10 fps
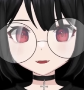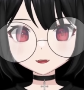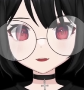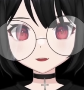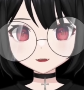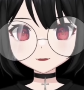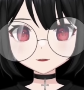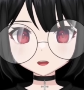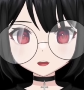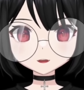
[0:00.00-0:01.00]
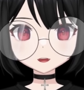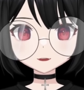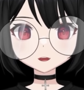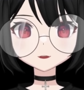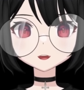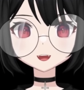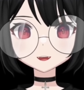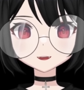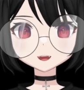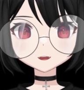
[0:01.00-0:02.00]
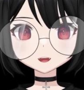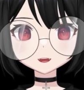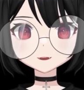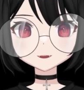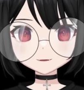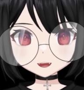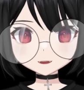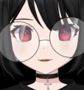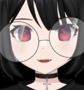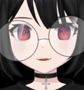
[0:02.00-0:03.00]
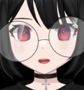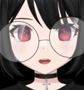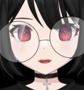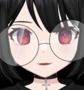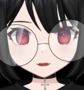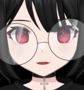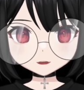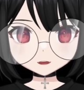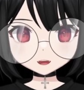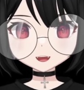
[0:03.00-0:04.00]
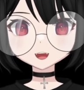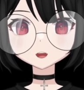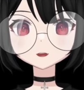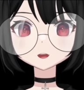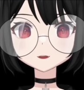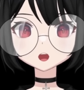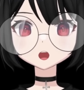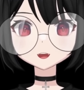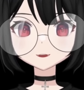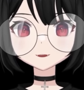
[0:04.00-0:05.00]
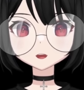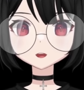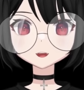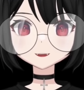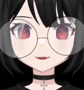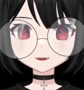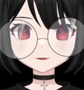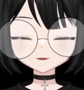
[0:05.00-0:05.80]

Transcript: because you are going to pay them to take things away from you and you're going to like it.